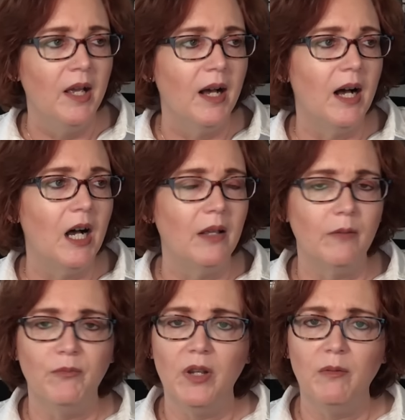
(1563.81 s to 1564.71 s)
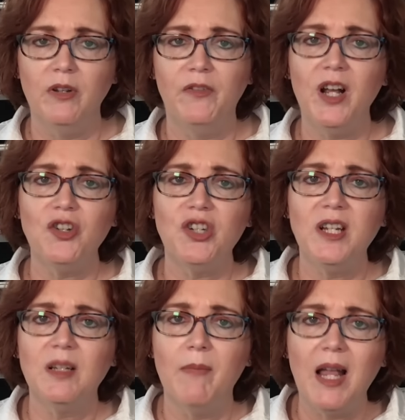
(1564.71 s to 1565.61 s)
Uh, if Dutch
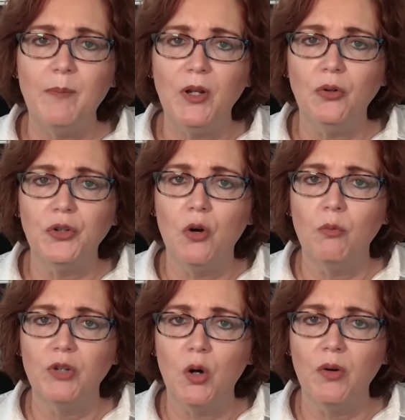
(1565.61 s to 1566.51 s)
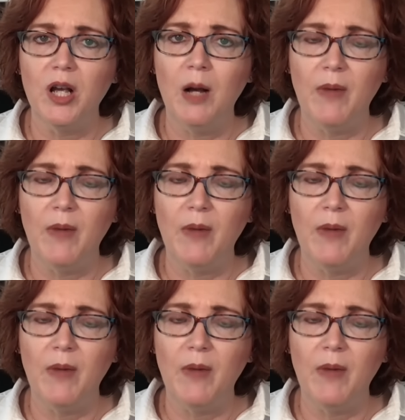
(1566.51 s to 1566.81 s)
Sheets and Mike Bickle don't don't come,